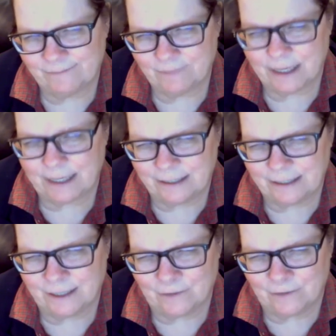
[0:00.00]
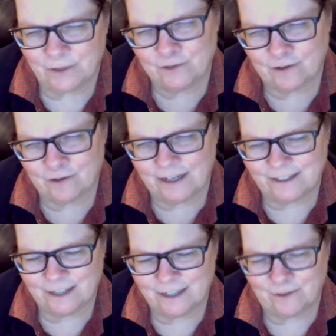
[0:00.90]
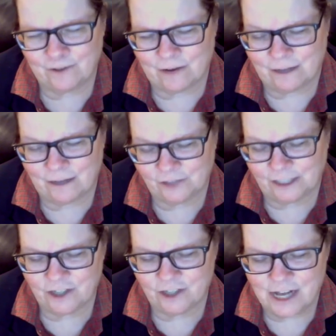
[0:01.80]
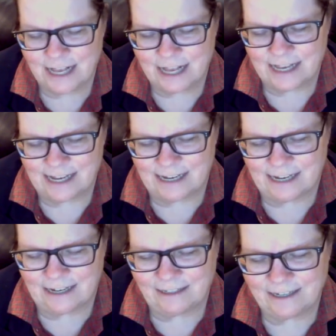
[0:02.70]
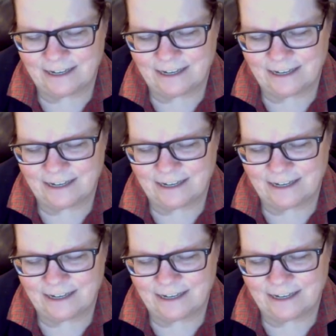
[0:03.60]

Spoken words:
kind of tough because you're trying to tell the trial judge, that